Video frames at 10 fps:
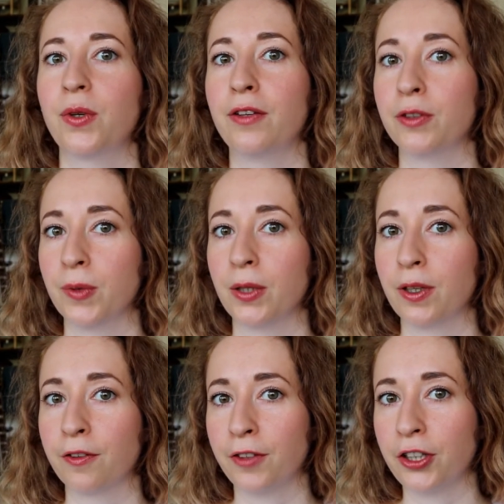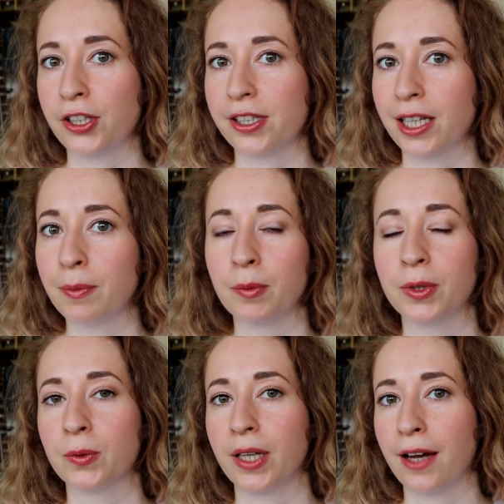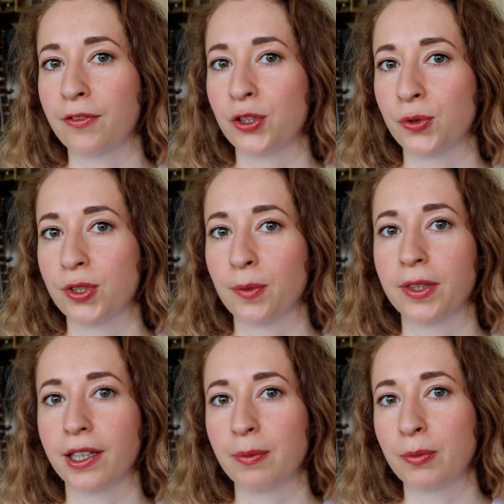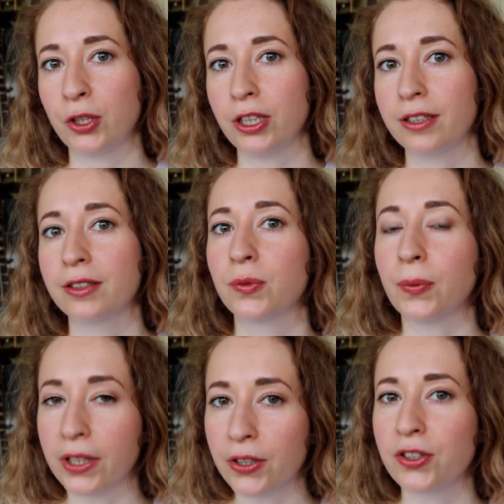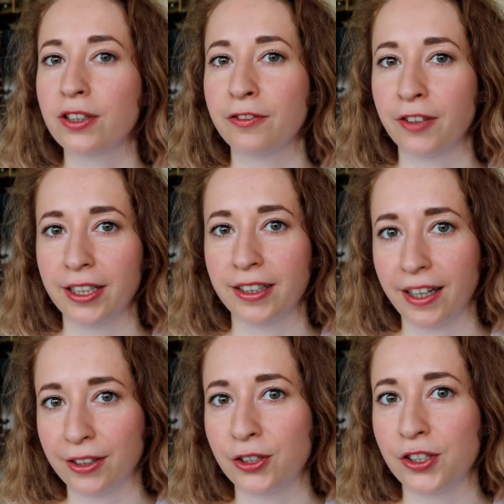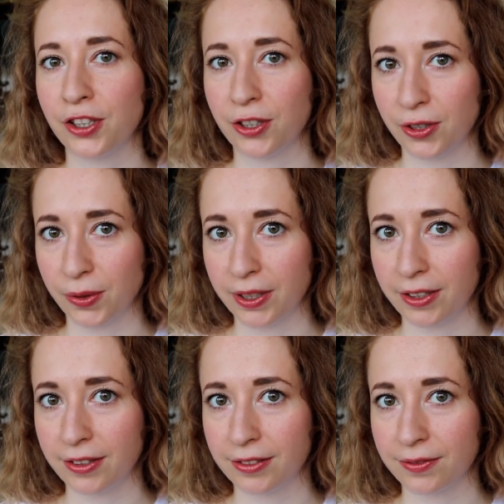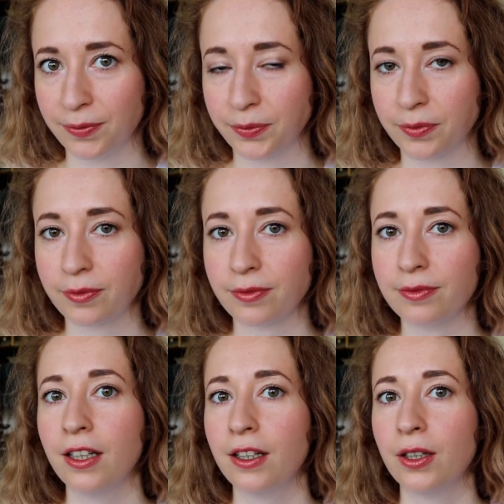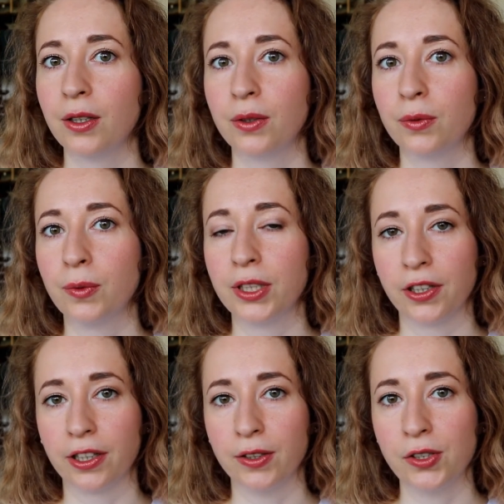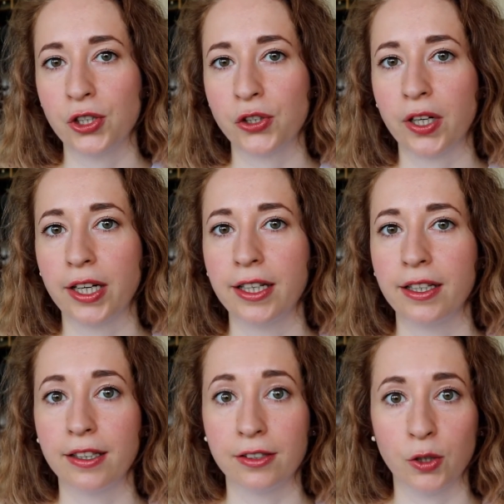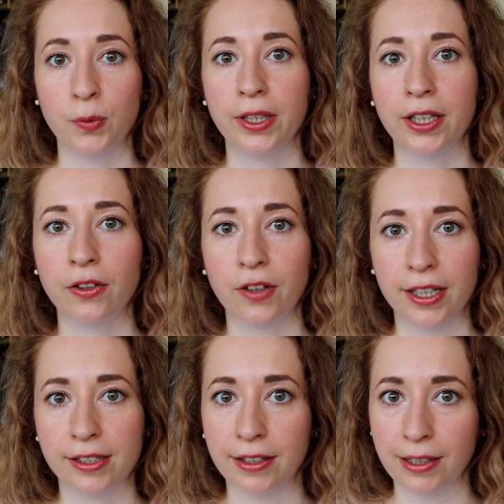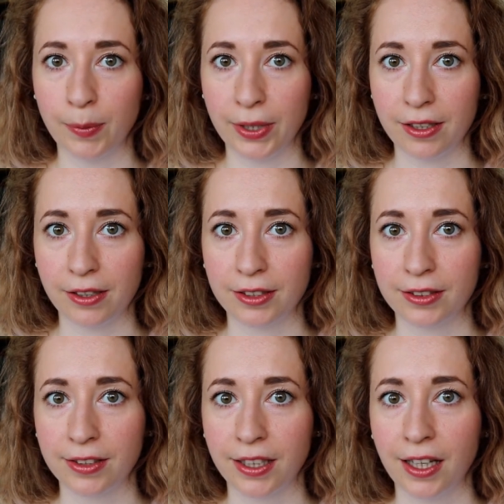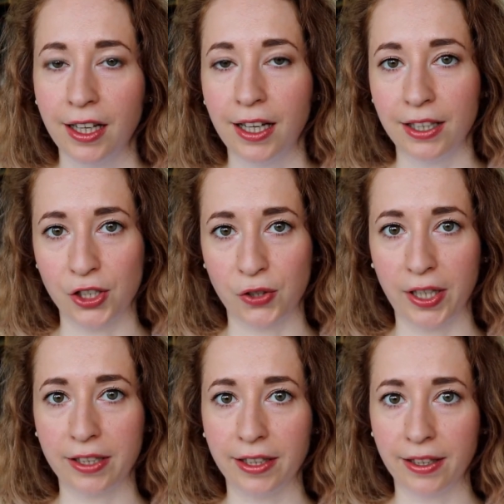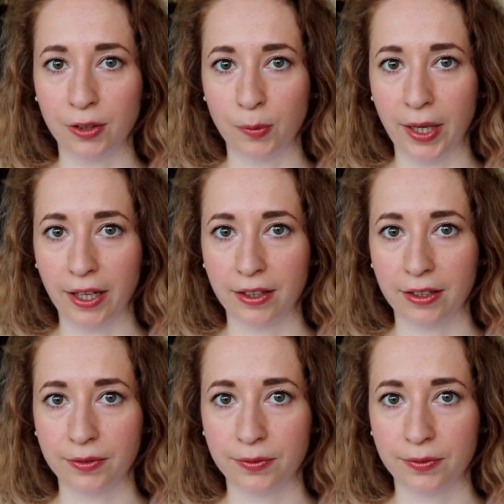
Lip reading: Even when we are very sleepy, but we have to do something important, we usually find the energy to do it. What you can also try is opening your eyes a little bit and straightening your back.